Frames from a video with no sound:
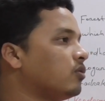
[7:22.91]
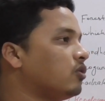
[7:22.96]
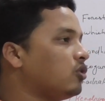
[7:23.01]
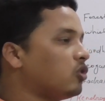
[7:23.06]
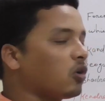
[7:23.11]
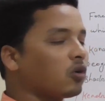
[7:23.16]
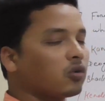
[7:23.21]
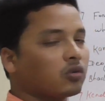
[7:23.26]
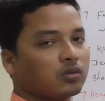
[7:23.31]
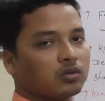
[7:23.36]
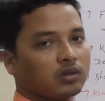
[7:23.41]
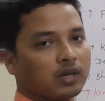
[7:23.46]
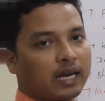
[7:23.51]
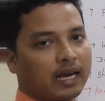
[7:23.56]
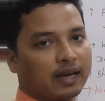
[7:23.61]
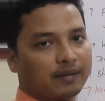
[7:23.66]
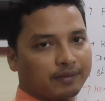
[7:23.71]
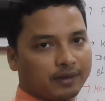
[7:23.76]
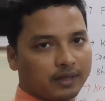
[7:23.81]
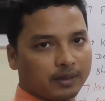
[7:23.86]
not
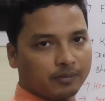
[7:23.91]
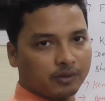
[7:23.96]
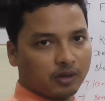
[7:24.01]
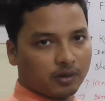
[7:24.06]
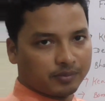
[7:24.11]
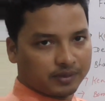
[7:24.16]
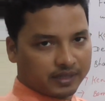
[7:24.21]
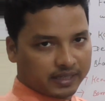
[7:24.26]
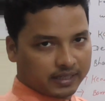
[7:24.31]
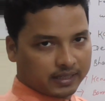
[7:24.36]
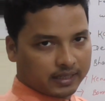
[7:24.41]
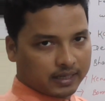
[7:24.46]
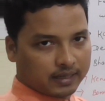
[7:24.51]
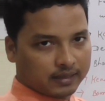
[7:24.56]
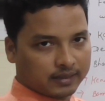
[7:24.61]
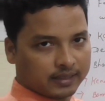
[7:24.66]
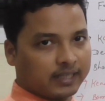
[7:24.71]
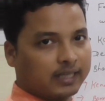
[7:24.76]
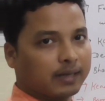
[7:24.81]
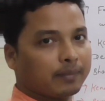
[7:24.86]
available of data
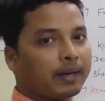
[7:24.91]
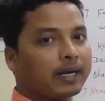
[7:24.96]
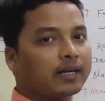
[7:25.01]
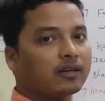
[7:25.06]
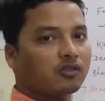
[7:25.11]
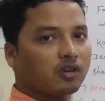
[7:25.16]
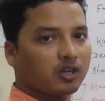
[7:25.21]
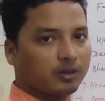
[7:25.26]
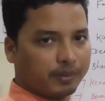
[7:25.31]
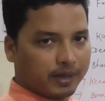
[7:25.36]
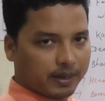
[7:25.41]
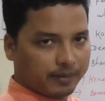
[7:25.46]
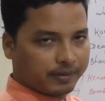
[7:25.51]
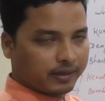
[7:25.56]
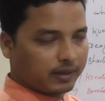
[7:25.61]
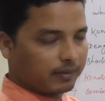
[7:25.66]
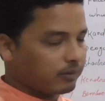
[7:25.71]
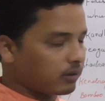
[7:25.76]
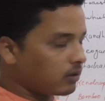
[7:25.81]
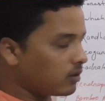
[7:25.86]
data might not be
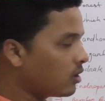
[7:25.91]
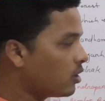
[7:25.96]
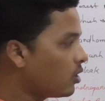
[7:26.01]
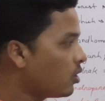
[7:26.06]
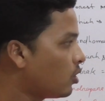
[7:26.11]
available